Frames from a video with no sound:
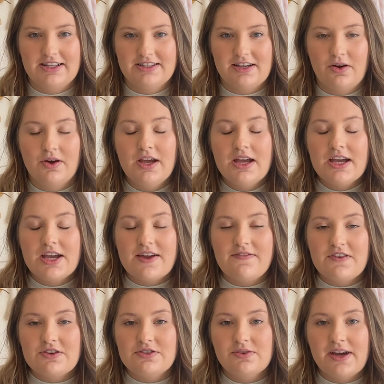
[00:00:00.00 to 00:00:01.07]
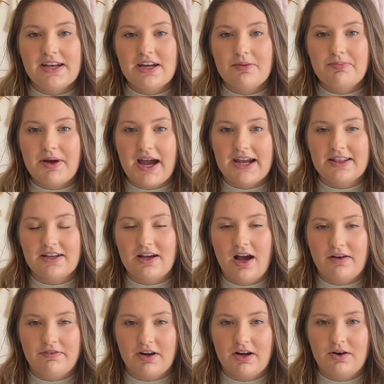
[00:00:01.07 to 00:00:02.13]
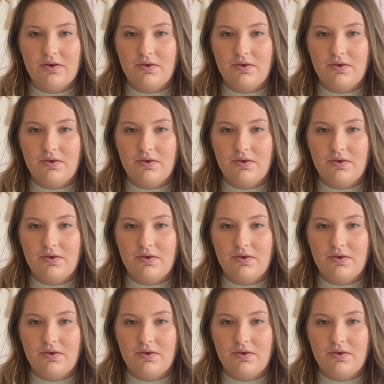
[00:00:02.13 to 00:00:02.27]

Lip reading: So if you do end up buying the cover